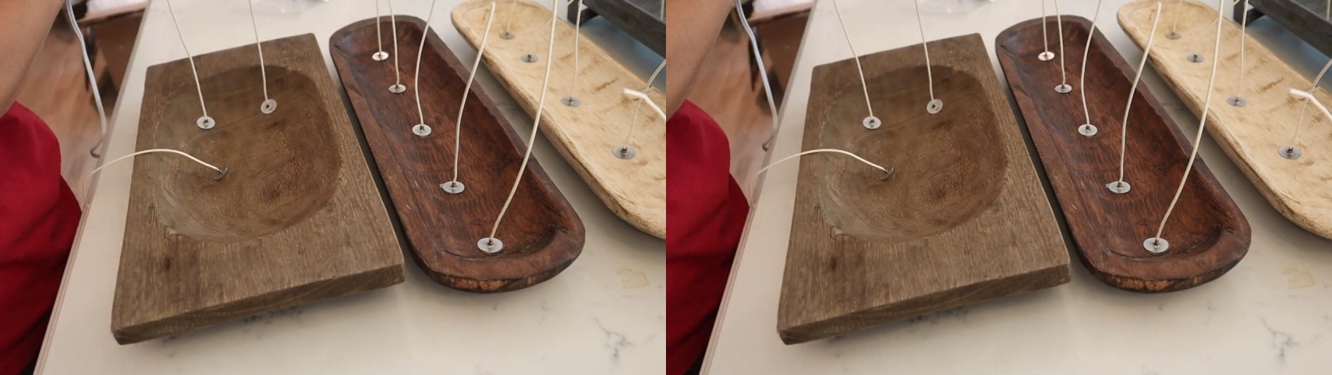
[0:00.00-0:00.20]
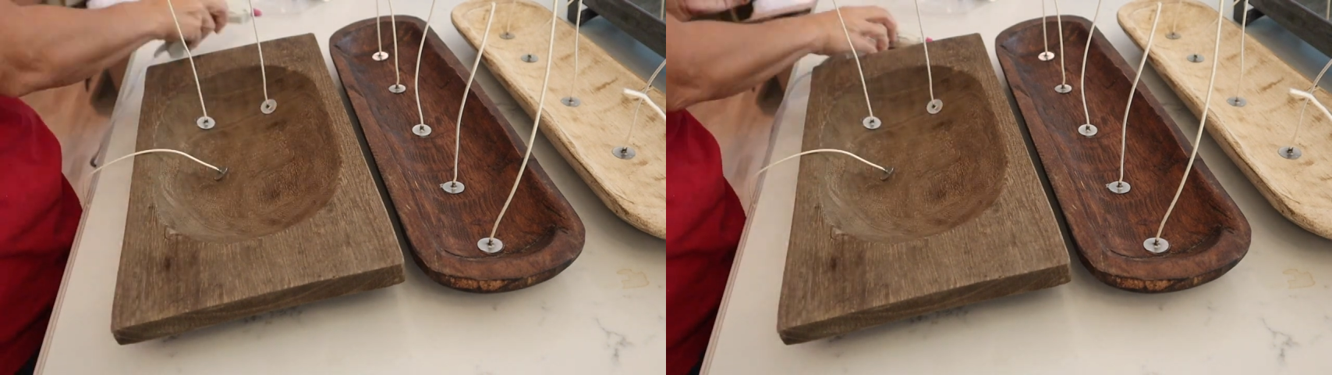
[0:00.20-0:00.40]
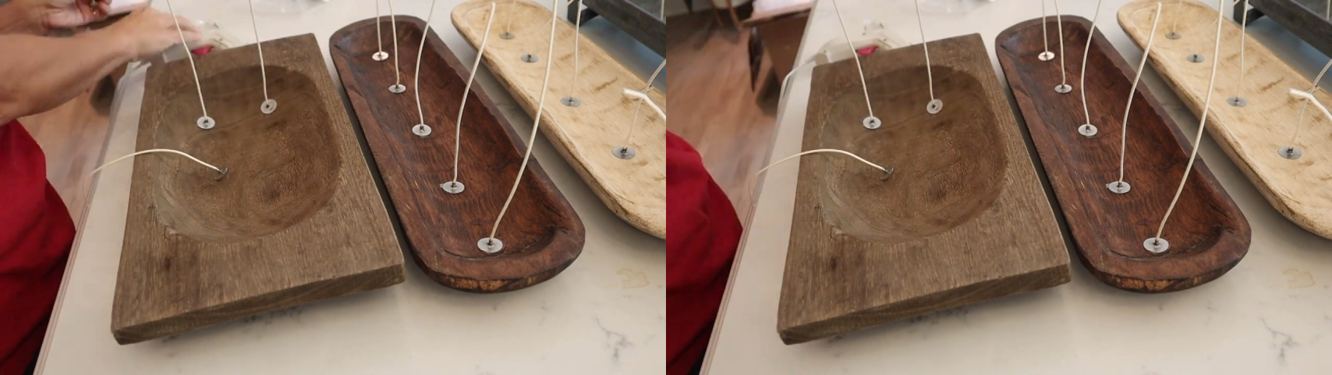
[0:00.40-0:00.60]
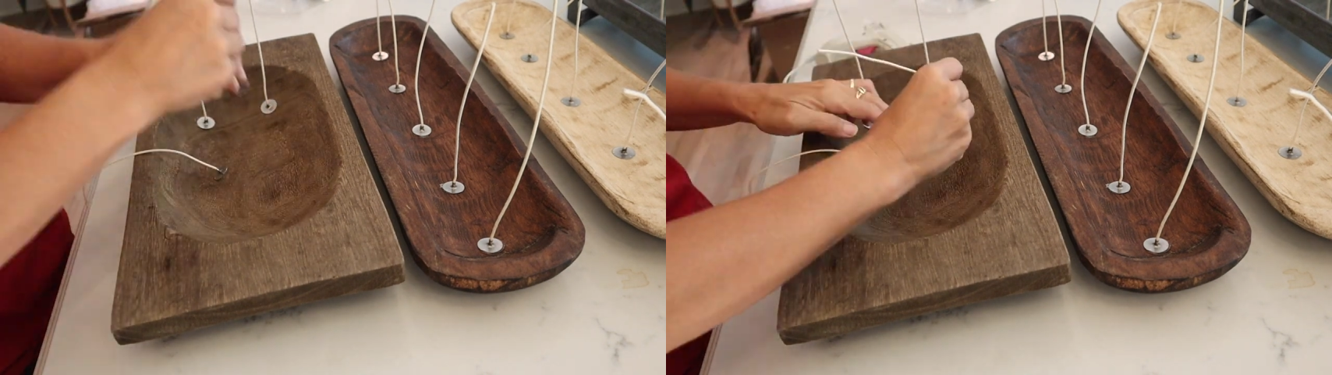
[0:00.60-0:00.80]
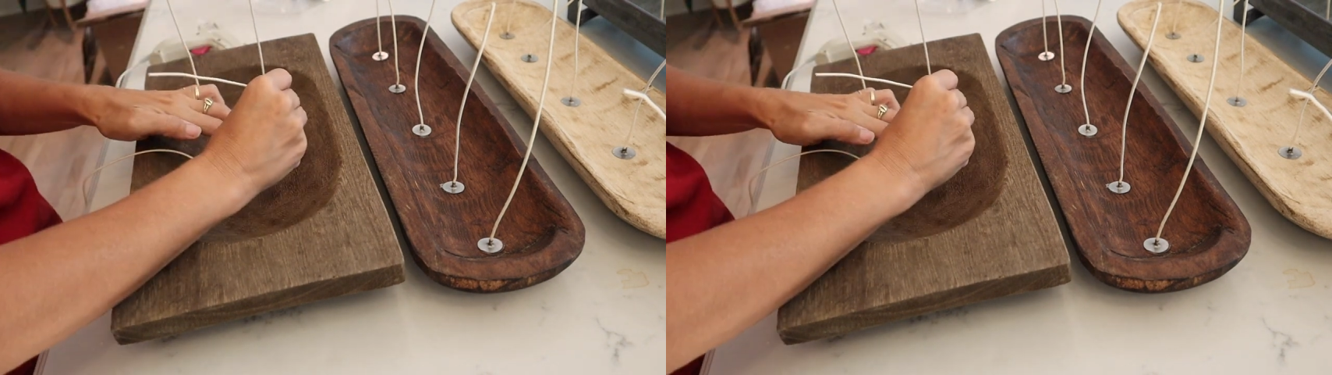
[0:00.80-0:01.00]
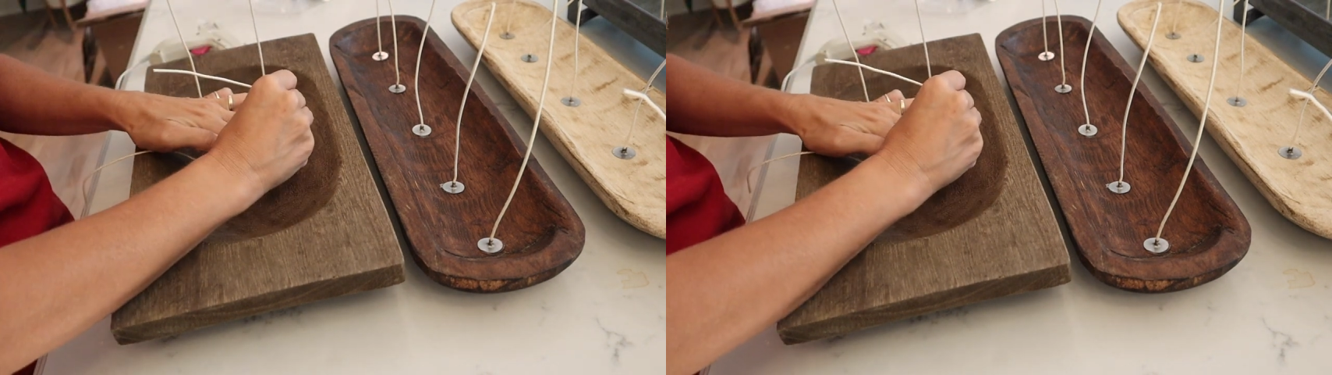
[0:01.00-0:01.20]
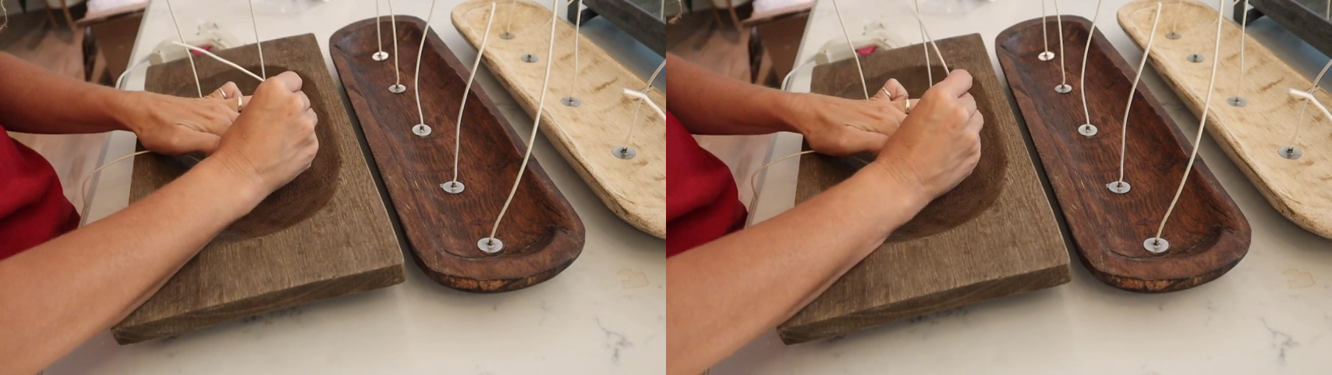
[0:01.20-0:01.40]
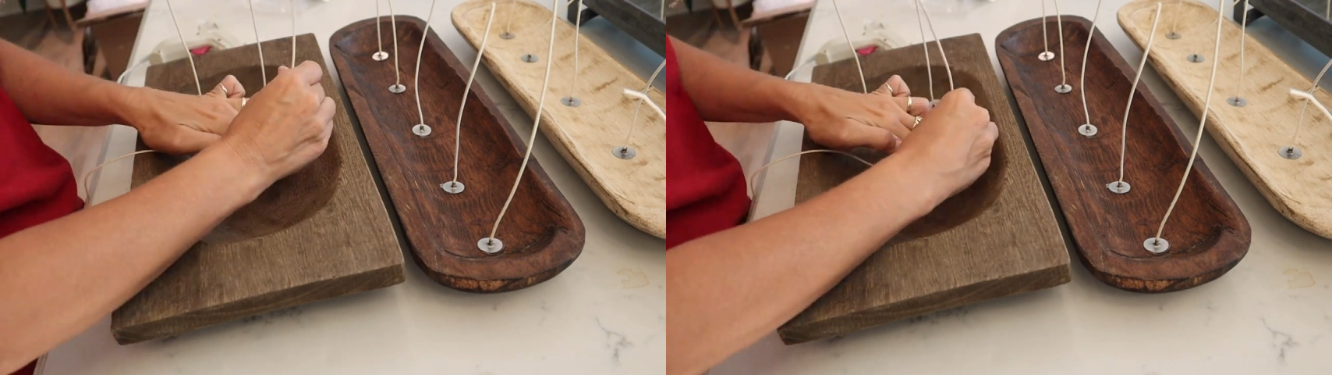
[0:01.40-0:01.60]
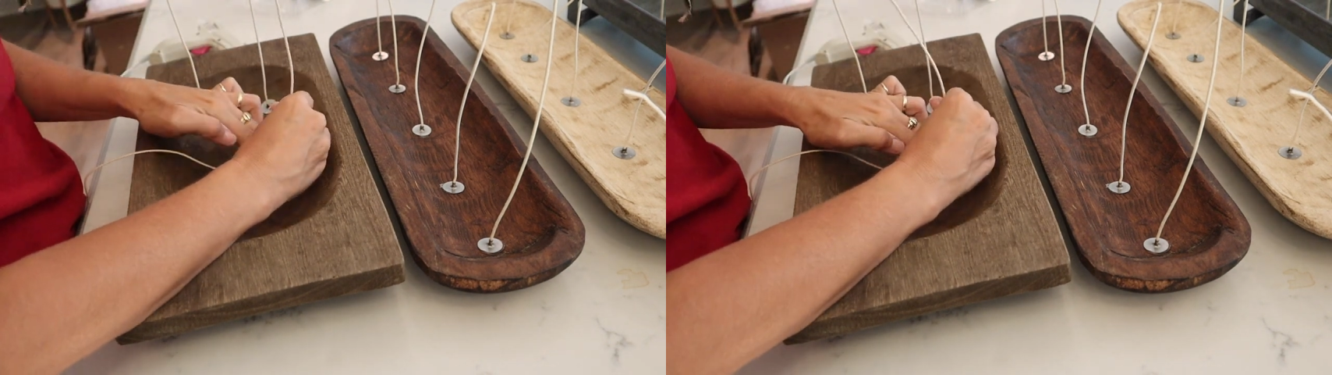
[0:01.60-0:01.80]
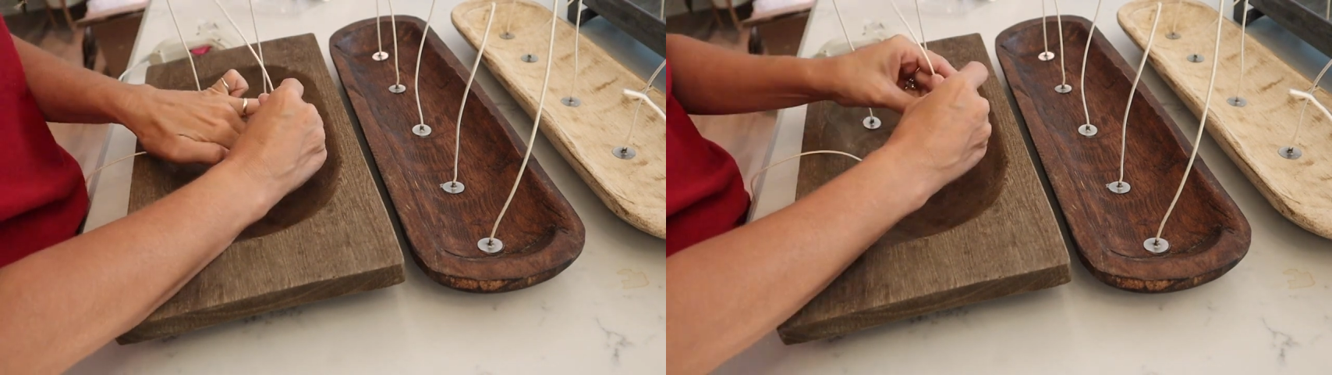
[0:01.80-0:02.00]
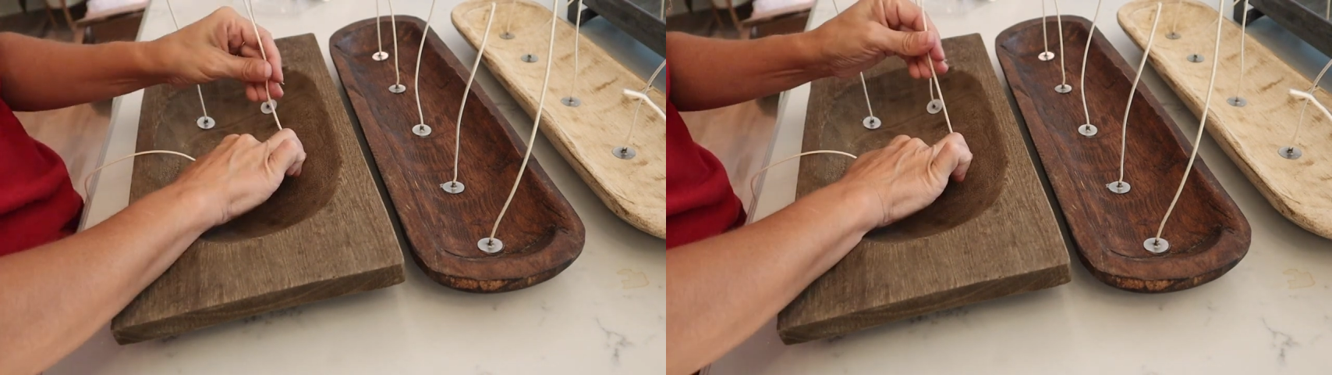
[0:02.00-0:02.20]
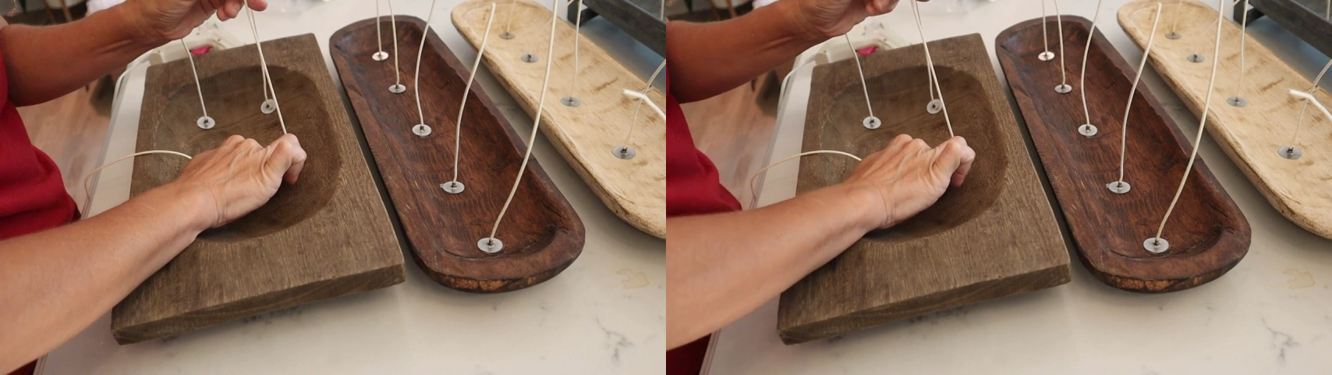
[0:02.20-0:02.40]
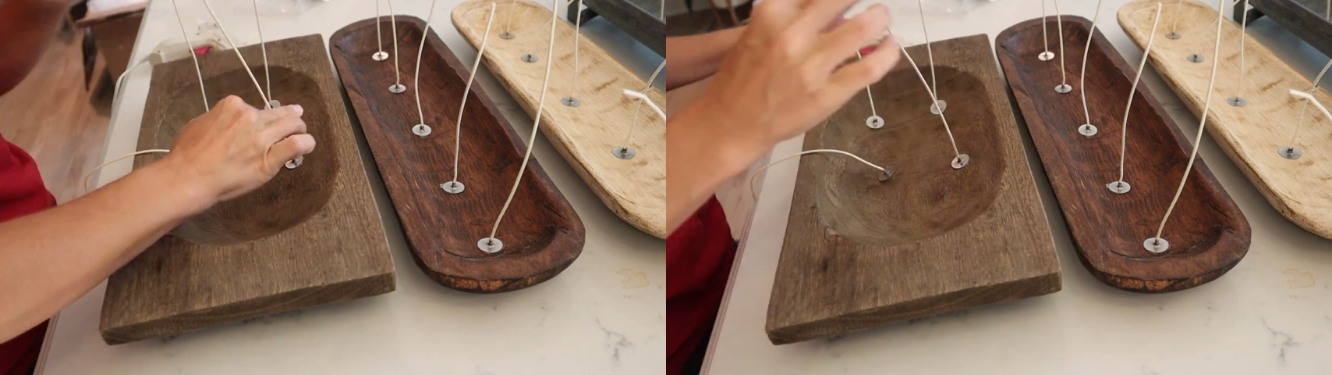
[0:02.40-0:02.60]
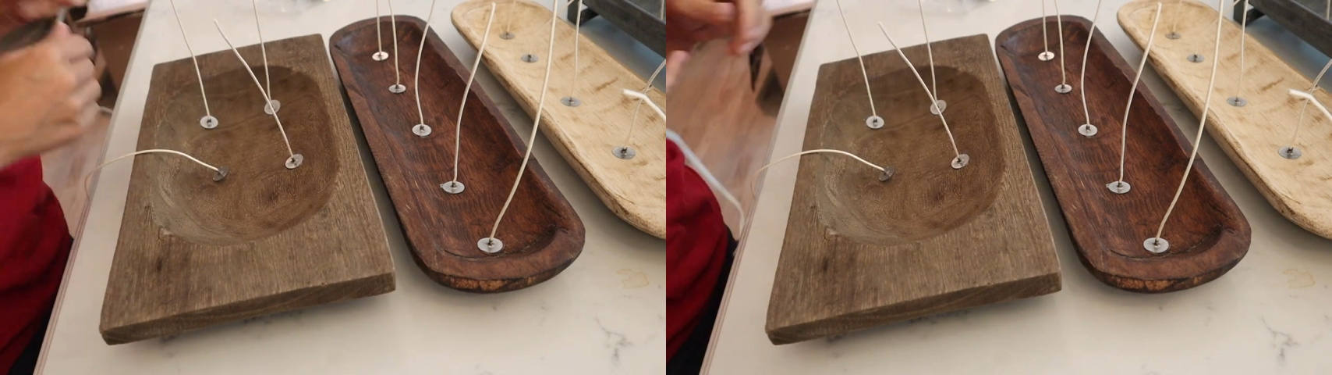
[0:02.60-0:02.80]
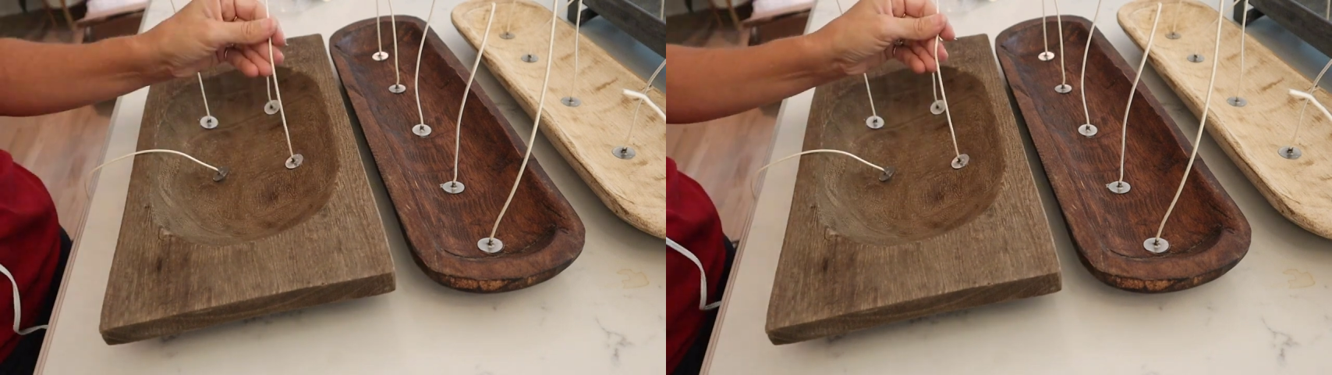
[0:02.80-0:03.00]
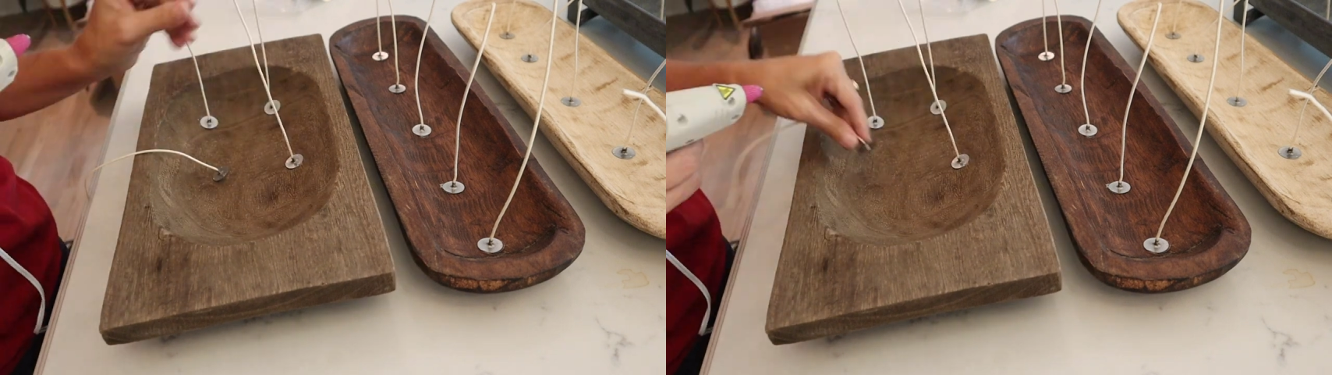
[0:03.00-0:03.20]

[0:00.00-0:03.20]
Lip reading: Nobody's mouth can be seen.